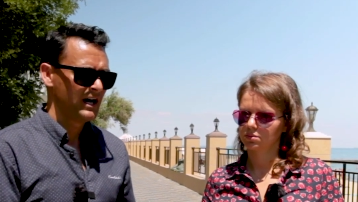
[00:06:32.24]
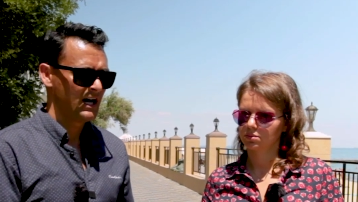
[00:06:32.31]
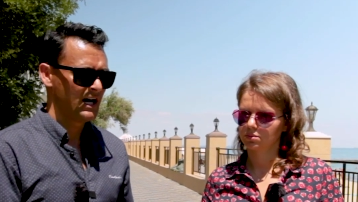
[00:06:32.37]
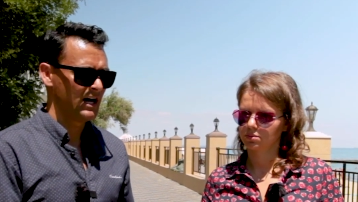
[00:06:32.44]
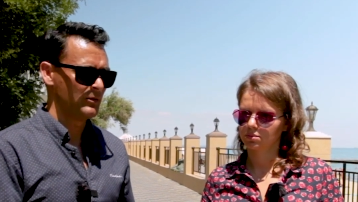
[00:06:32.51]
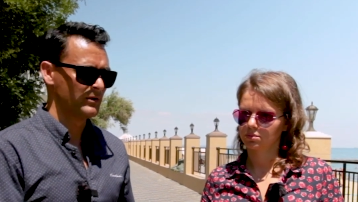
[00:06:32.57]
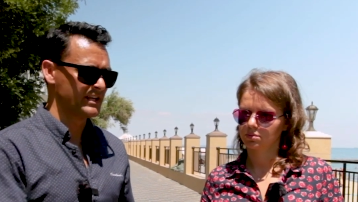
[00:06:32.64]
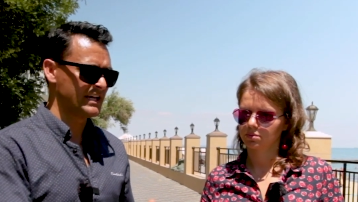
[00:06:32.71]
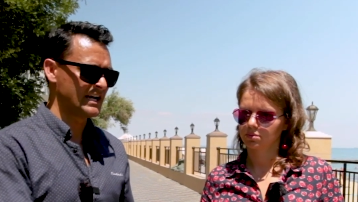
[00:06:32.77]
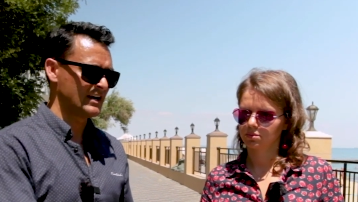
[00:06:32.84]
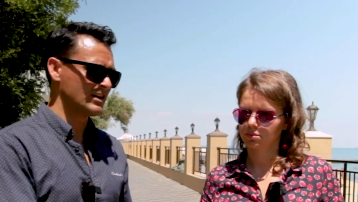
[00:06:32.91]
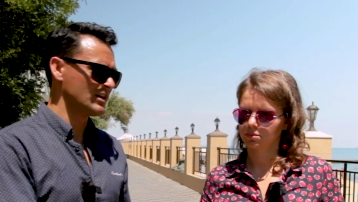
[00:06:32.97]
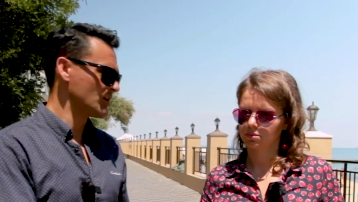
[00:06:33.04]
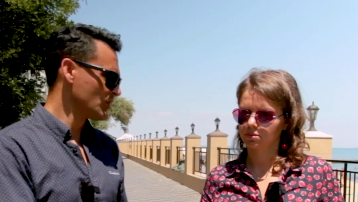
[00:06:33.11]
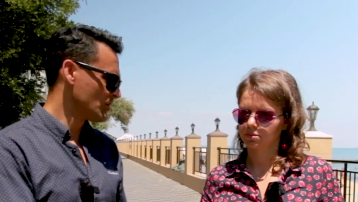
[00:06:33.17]
Speaker 1: uh, with a
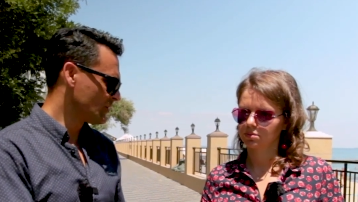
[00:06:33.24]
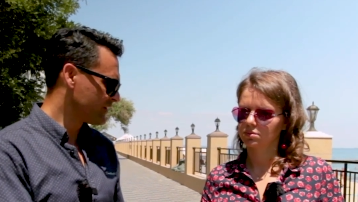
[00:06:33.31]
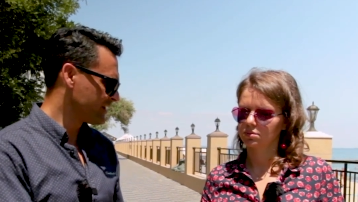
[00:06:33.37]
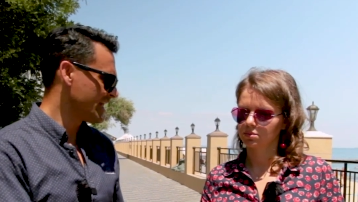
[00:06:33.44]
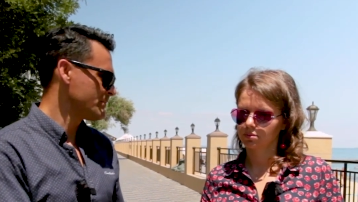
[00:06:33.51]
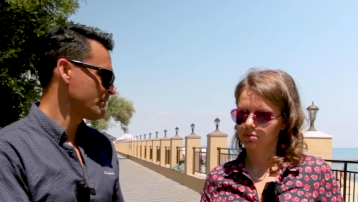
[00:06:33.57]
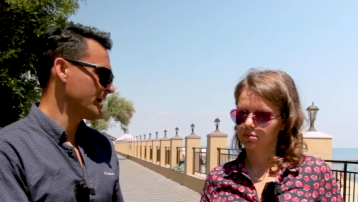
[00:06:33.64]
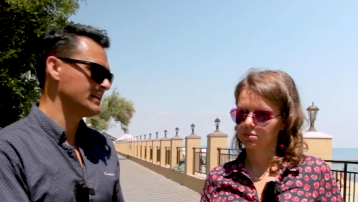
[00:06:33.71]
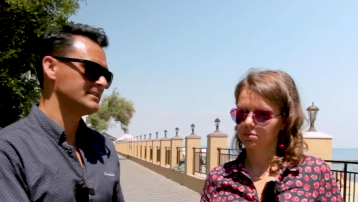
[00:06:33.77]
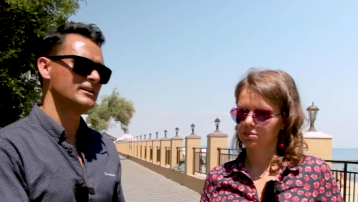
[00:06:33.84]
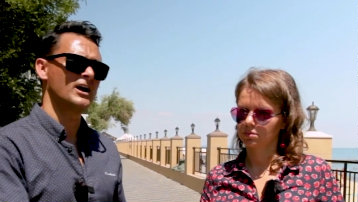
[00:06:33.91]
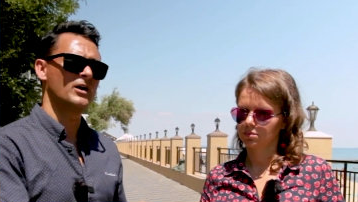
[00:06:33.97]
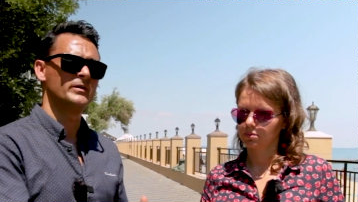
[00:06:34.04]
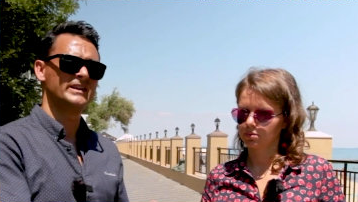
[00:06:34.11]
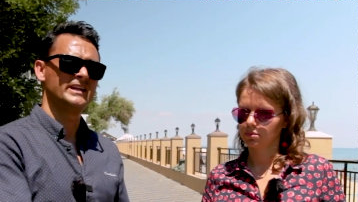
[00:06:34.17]
younger girl that they paid to
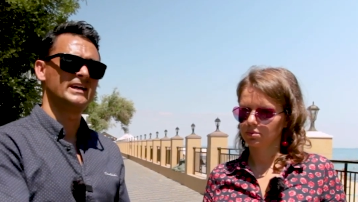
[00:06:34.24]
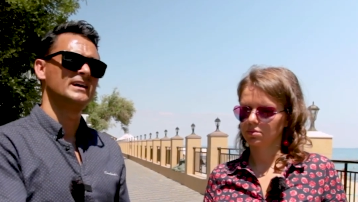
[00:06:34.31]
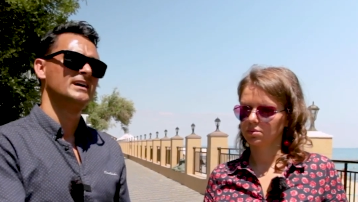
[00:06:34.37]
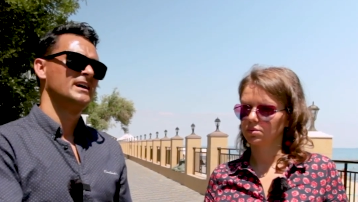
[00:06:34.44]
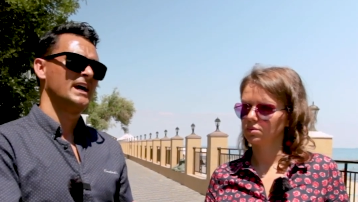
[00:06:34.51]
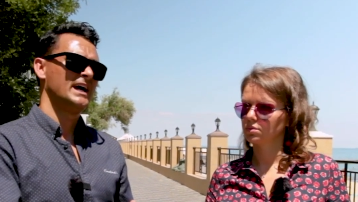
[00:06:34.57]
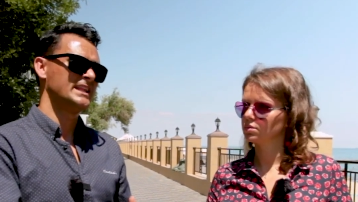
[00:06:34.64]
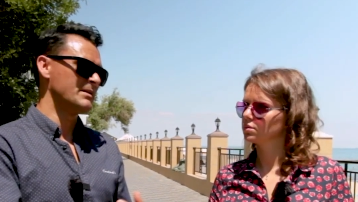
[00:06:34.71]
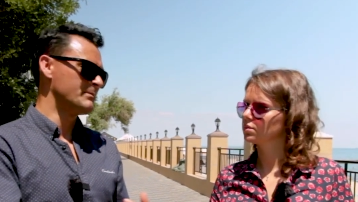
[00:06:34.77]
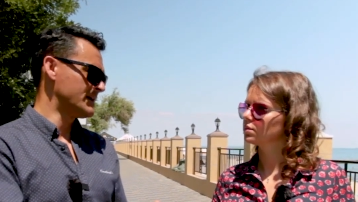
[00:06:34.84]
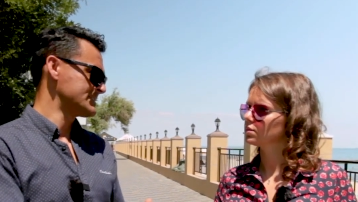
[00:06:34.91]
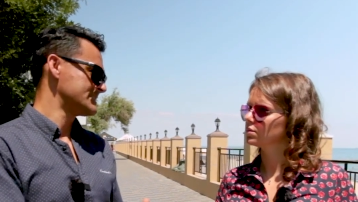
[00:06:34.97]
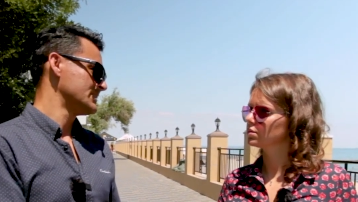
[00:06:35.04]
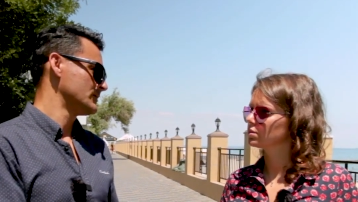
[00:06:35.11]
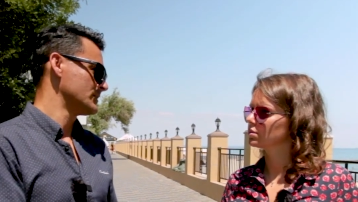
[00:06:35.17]
go in there, and they
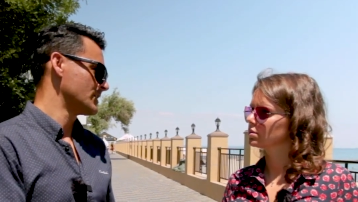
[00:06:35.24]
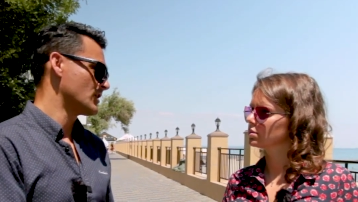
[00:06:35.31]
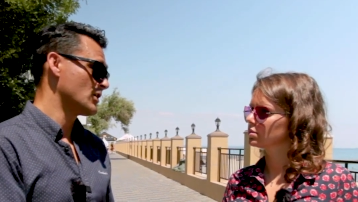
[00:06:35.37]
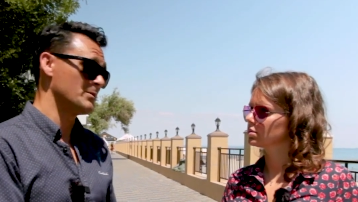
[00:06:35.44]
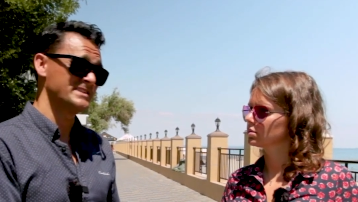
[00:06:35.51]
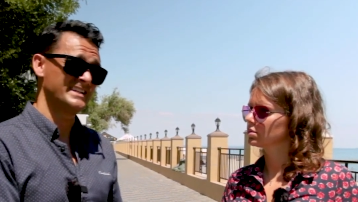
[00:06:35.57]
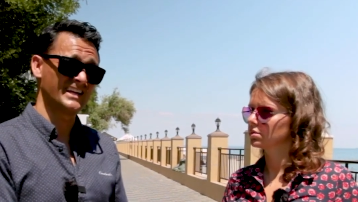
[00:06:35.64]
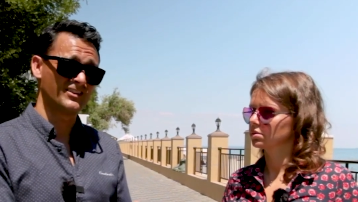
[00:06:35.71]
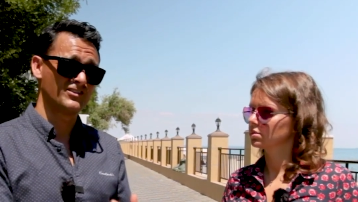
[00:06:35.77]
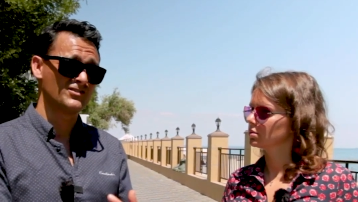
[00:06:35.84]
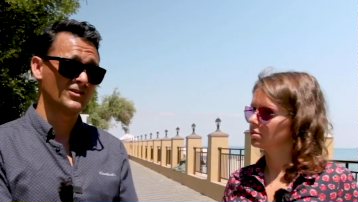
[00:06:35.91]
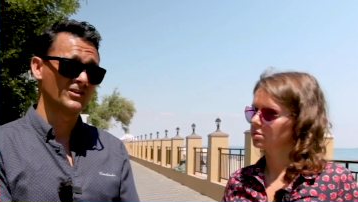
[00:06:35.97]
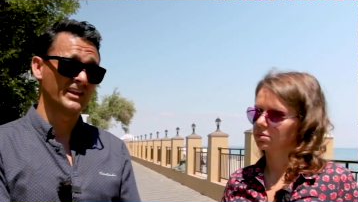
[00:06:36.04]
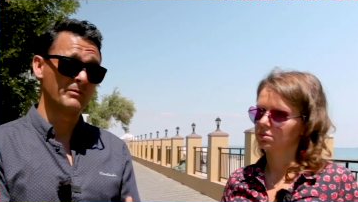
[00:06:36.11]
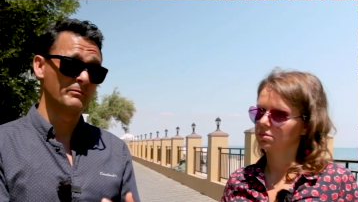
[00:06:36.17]
busted it with the cops, and they
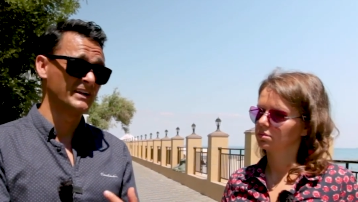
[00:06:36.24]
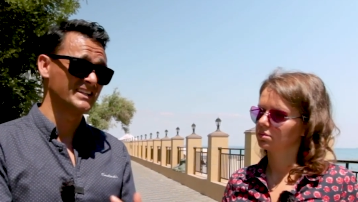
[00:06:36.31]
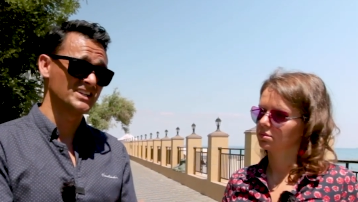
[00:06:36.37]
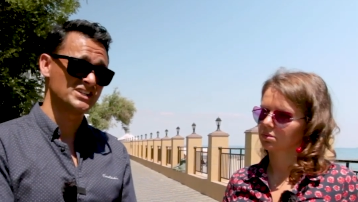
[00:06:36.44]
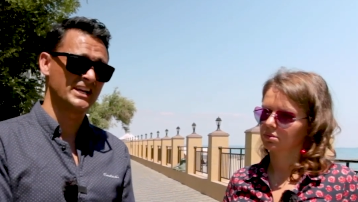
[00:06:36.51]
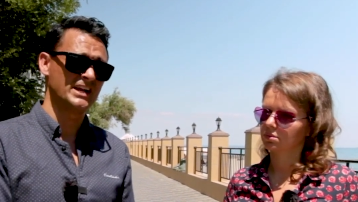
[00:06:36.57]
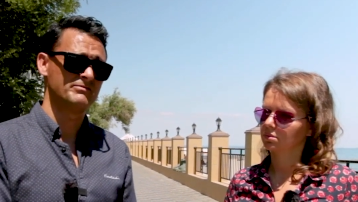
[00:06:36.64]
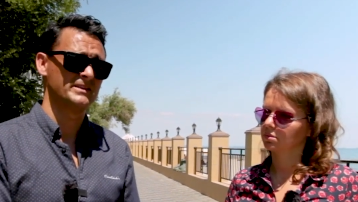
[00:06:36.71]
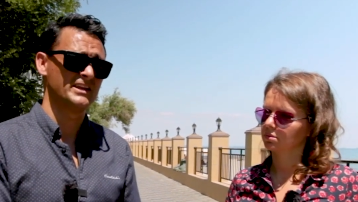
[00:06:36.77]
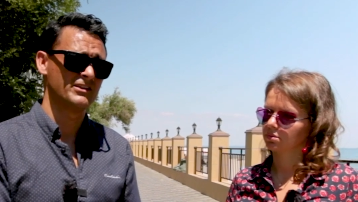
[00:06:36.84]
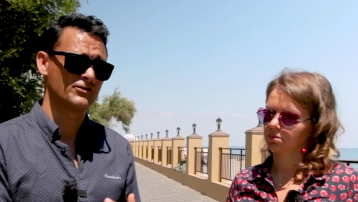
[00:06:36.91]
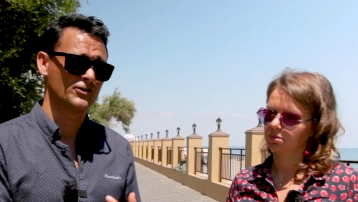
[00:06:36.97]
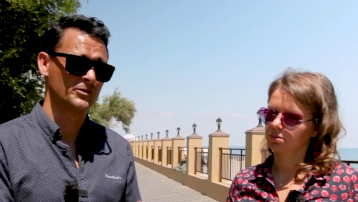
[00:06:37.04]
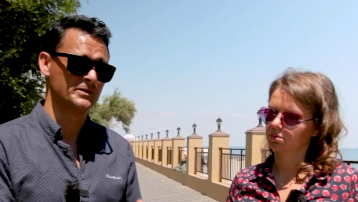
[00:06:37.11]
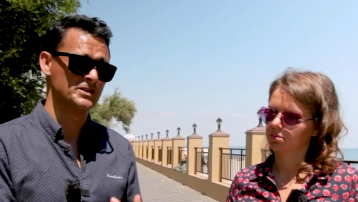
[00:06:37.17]
threw, they beat the shit out of him, and they
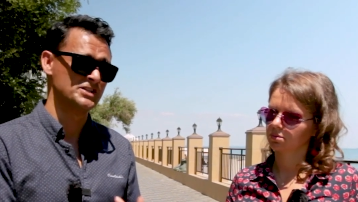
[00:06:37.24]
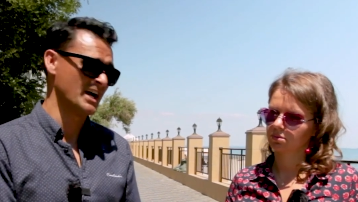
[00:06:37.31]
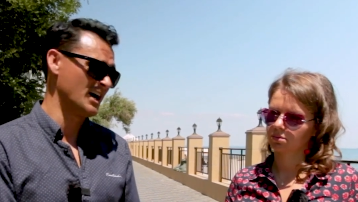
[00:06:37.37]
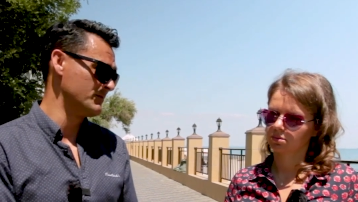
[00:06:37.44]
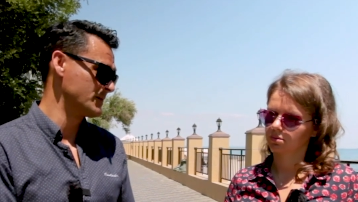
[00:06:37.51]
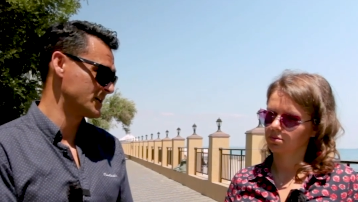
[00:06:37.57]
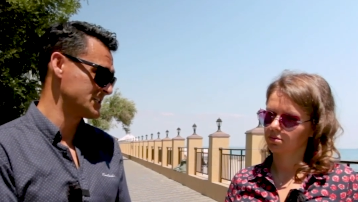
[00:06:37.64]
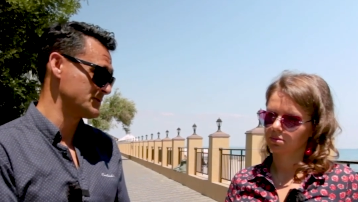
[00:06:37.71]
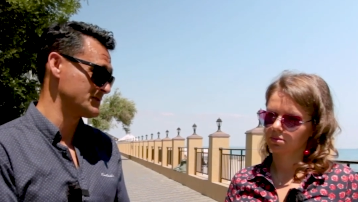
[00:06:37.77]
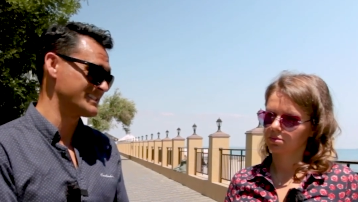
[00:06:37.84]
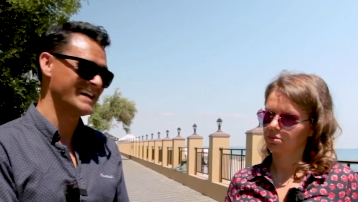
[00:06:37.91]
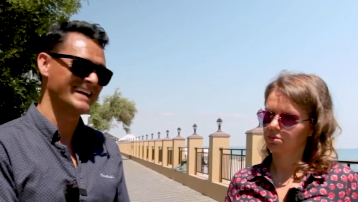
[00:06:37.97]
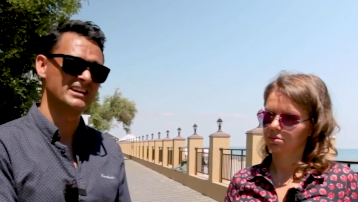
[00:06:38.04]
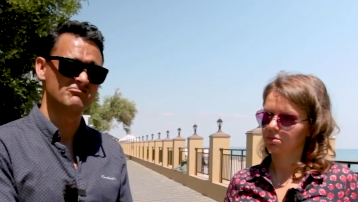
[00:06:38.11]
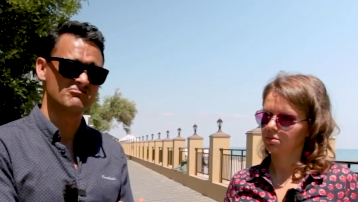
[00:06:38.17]
threw him in jail because he was
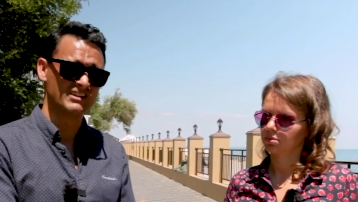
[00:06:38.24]
dating